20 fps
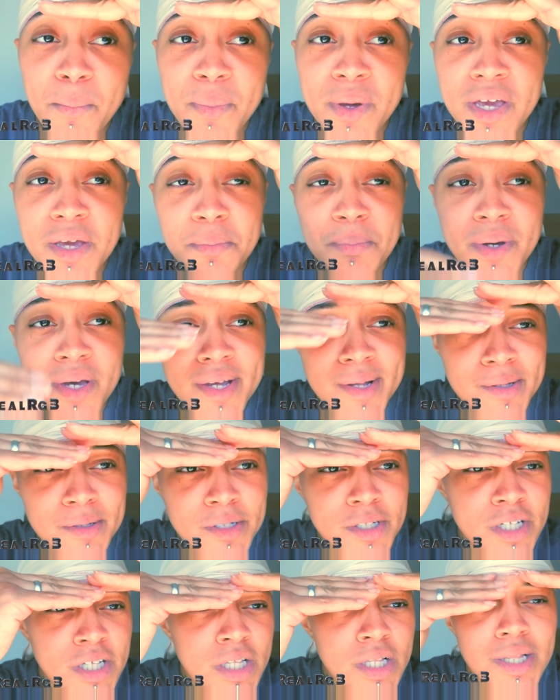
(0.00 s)
peeping.
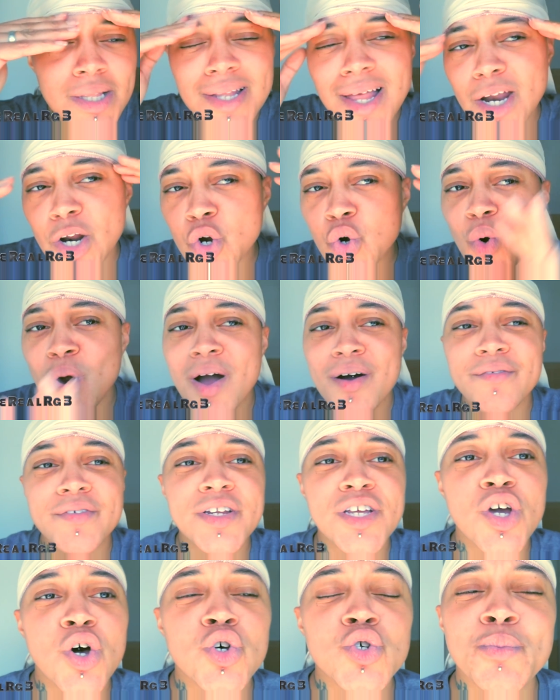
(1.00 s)
A lot of crown
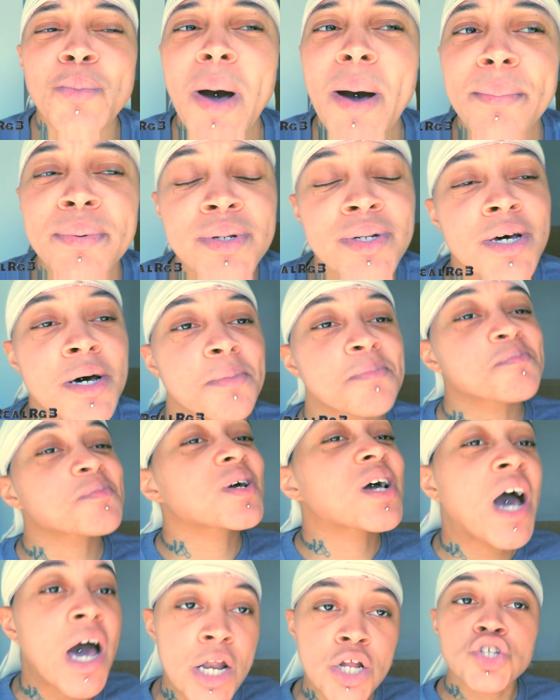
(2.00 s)
videos popping up.
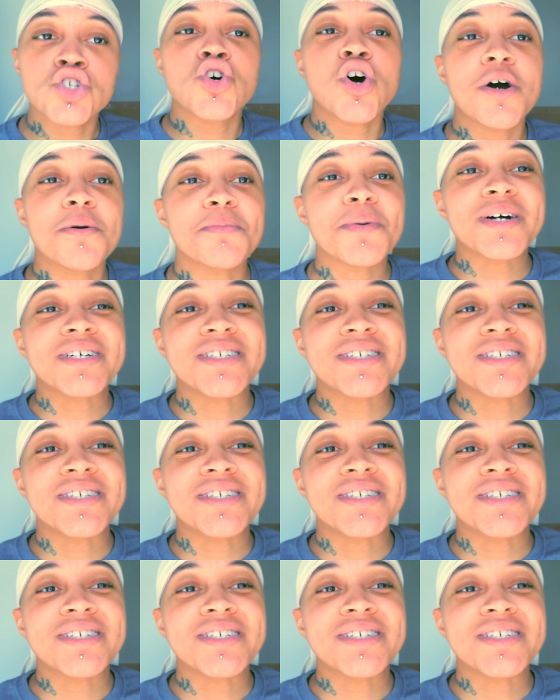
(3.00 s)
Gotta talk my